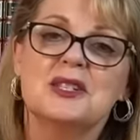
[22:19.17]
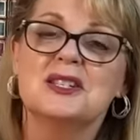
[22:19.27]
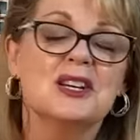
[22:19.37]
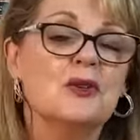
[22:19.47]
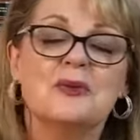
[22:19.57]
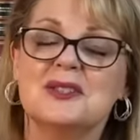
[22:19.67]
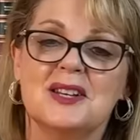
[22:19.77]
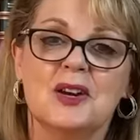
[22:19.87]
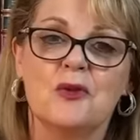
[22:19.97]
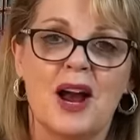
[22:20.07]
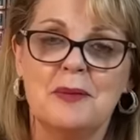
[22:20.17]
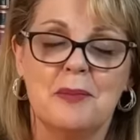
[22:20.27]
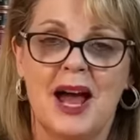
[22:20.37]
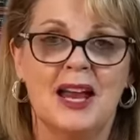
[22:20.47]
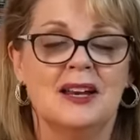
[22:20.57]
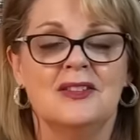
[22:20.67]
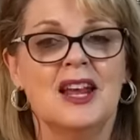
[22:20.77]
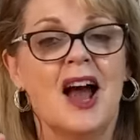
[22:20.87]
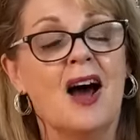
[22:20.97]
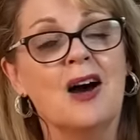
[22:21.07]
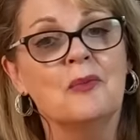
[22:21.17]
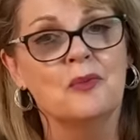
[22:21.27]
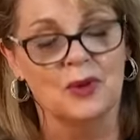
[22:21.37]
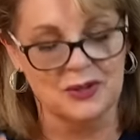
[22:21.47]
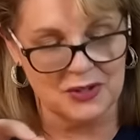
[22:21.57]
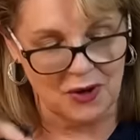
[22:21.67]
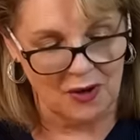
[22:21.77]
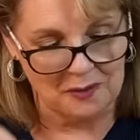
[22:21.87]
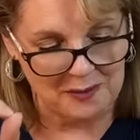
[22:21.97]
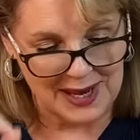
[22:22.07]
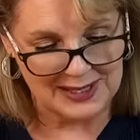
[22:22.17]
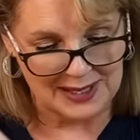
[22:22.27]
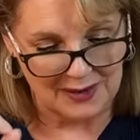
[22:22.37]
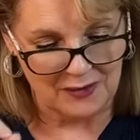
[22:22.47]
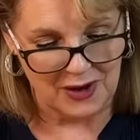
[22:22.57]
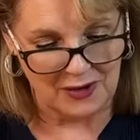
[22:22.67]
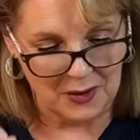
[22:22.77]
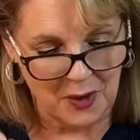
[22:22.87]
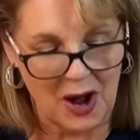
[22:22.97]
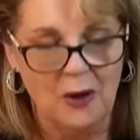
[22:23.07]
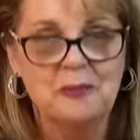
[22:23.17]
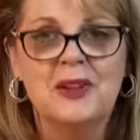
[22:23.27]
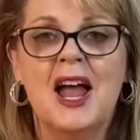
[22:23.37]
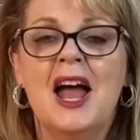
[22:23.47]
still was in great pain and the arm was not mending very well.